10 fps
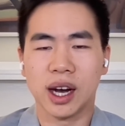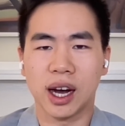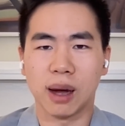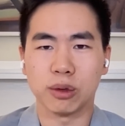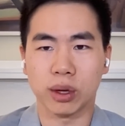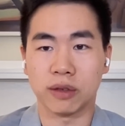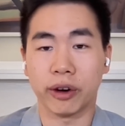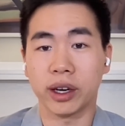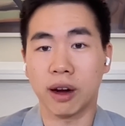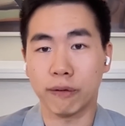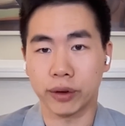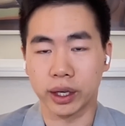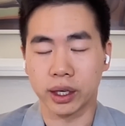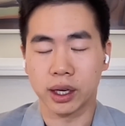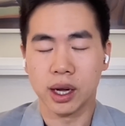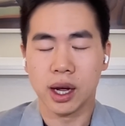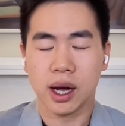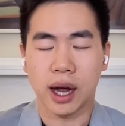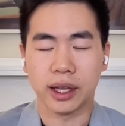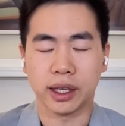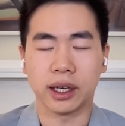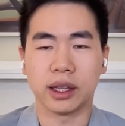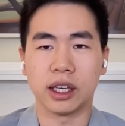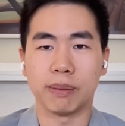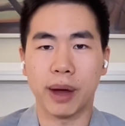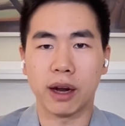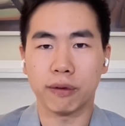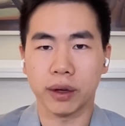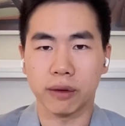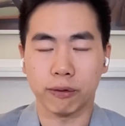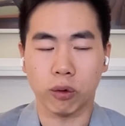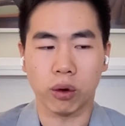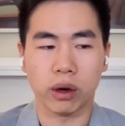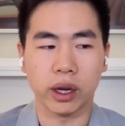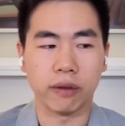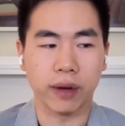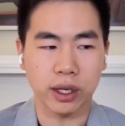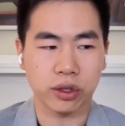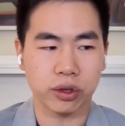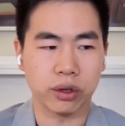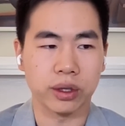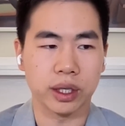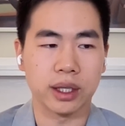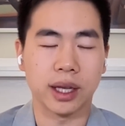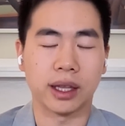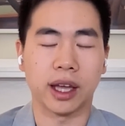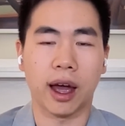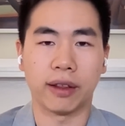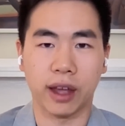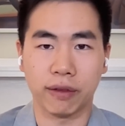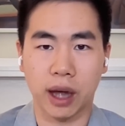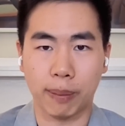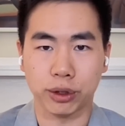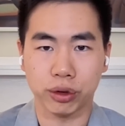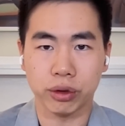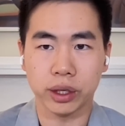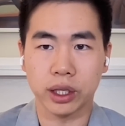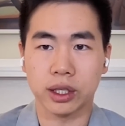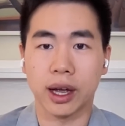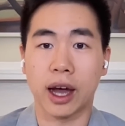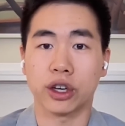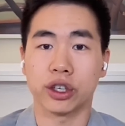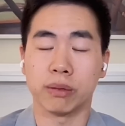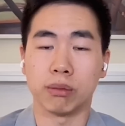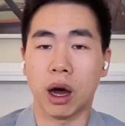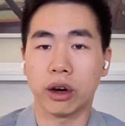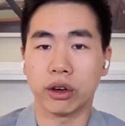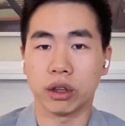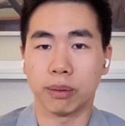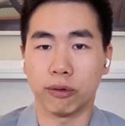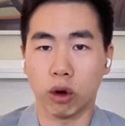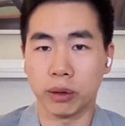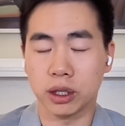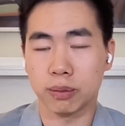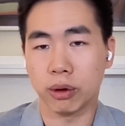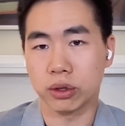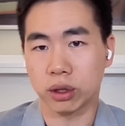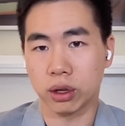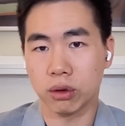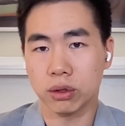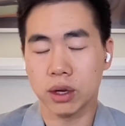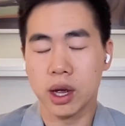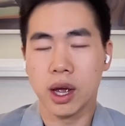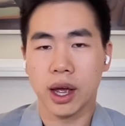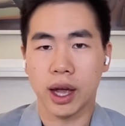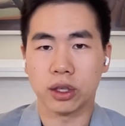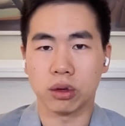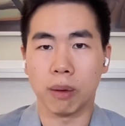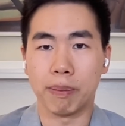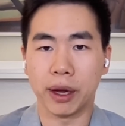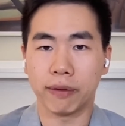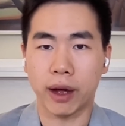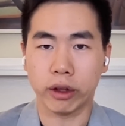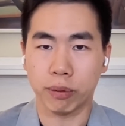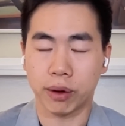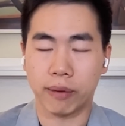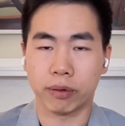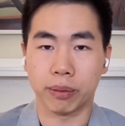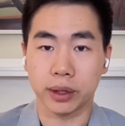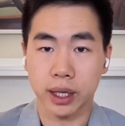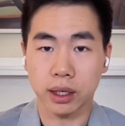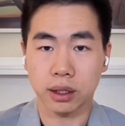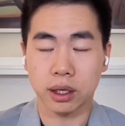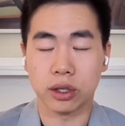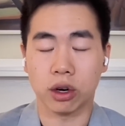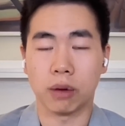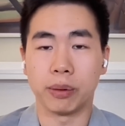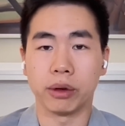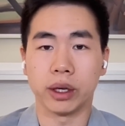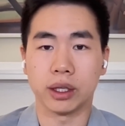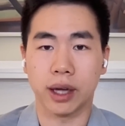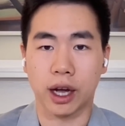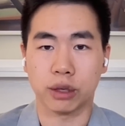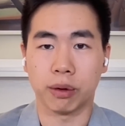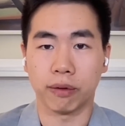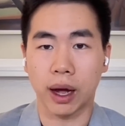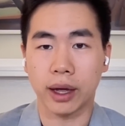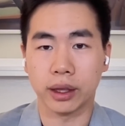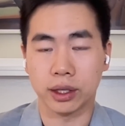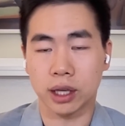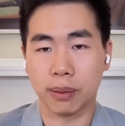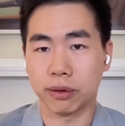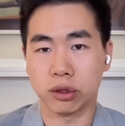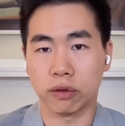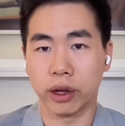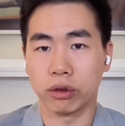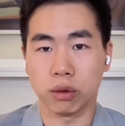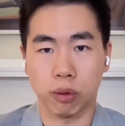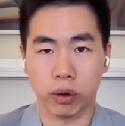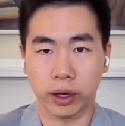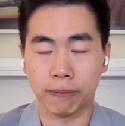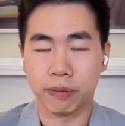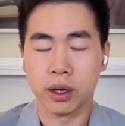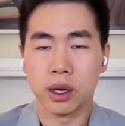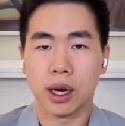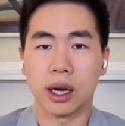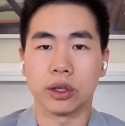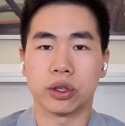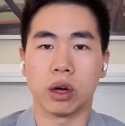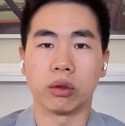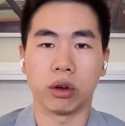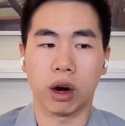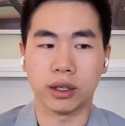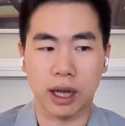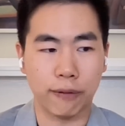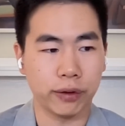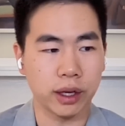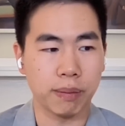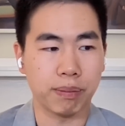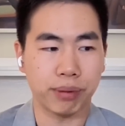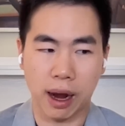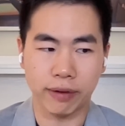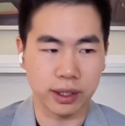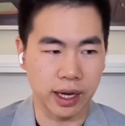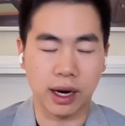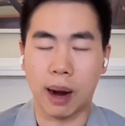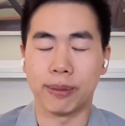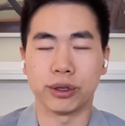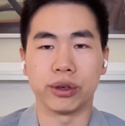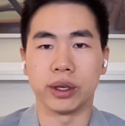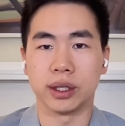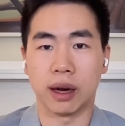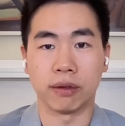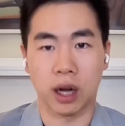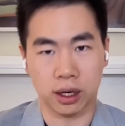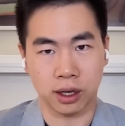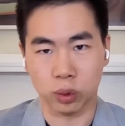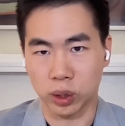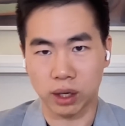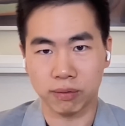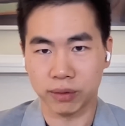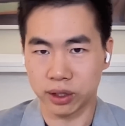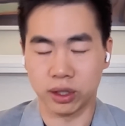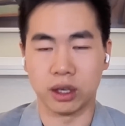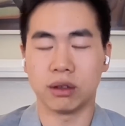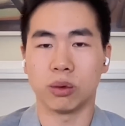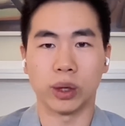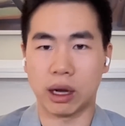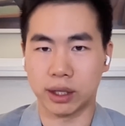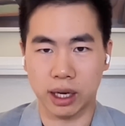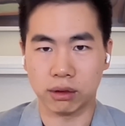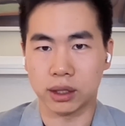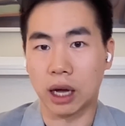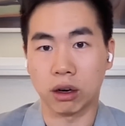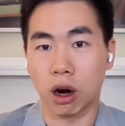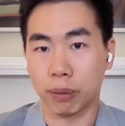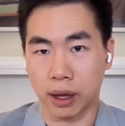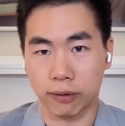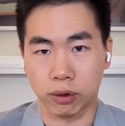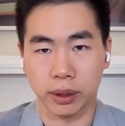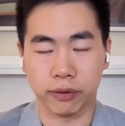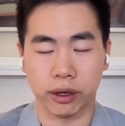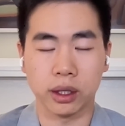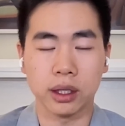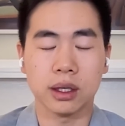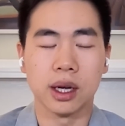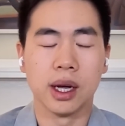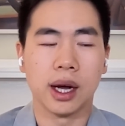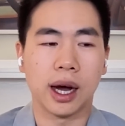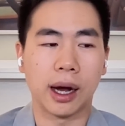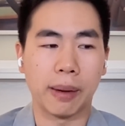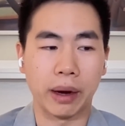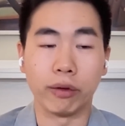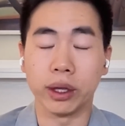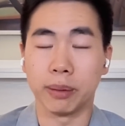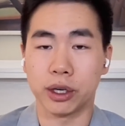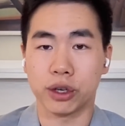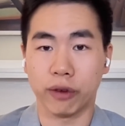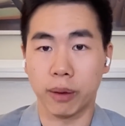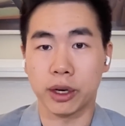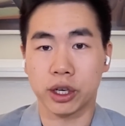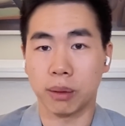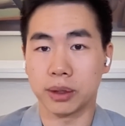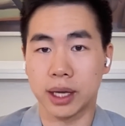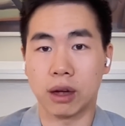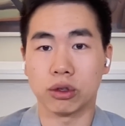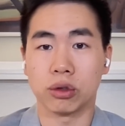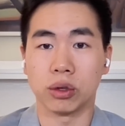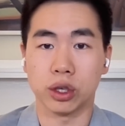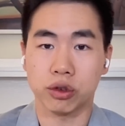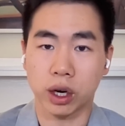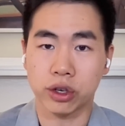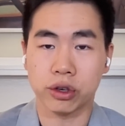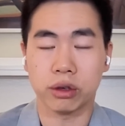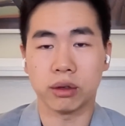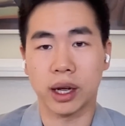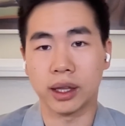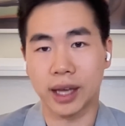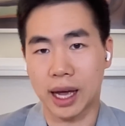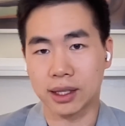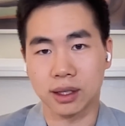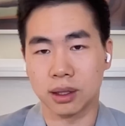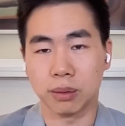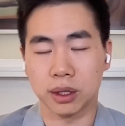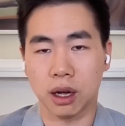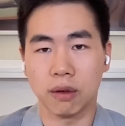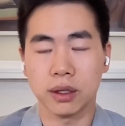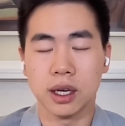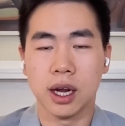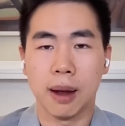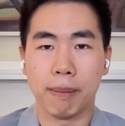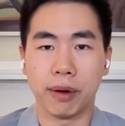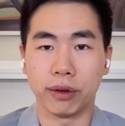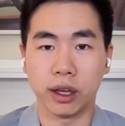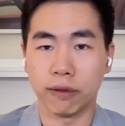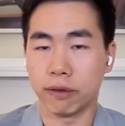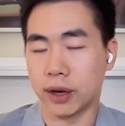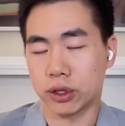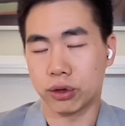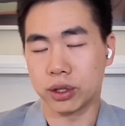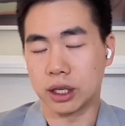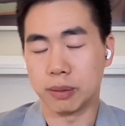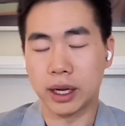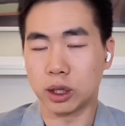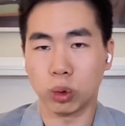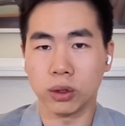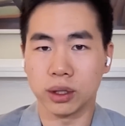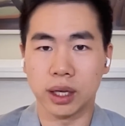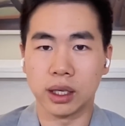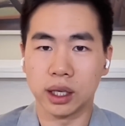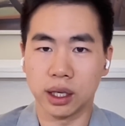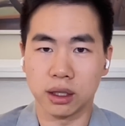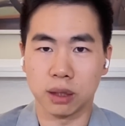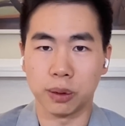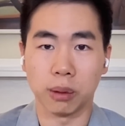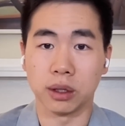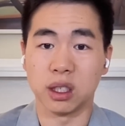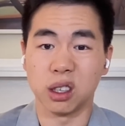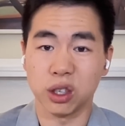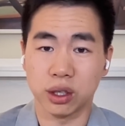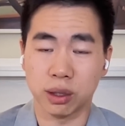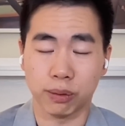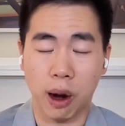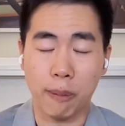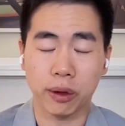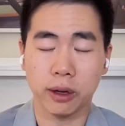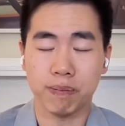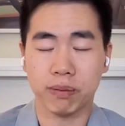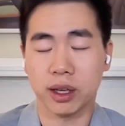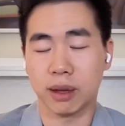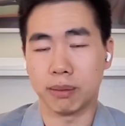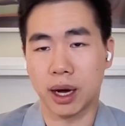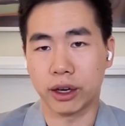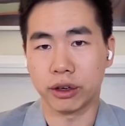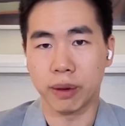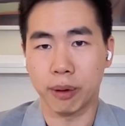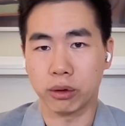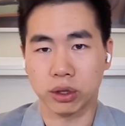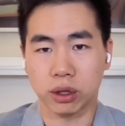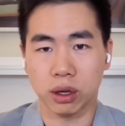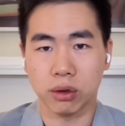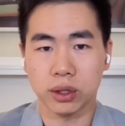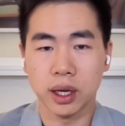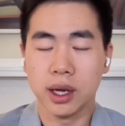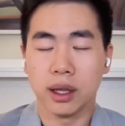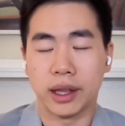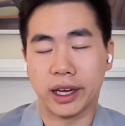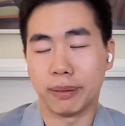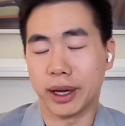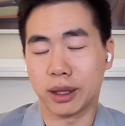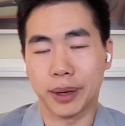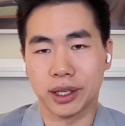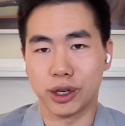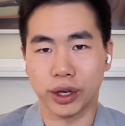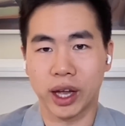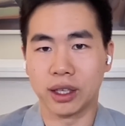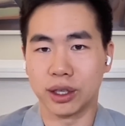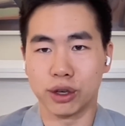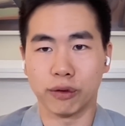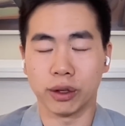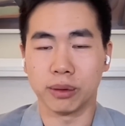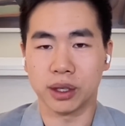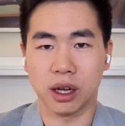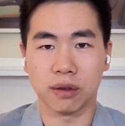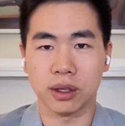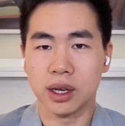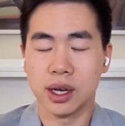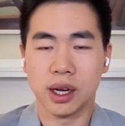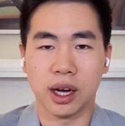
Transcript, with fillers: Um, so that's very comforting. I think the benefit for investors is that they ha they have the opportunity to actually monitor the performance post-close. And so a big value prop for Percent is our ability to actually provide this type of surveillance reporting. Uh, so there are definitely private debt opportunities that have not gone well this year, without a doubt, not on our platform at the very least. Uh, and it really much, very much comes down to the structure and the assets themselves. But if you give investors as many tools as they need to be able to diligence it properly and then monitor it post-close, they can make the best educated decision for themselves.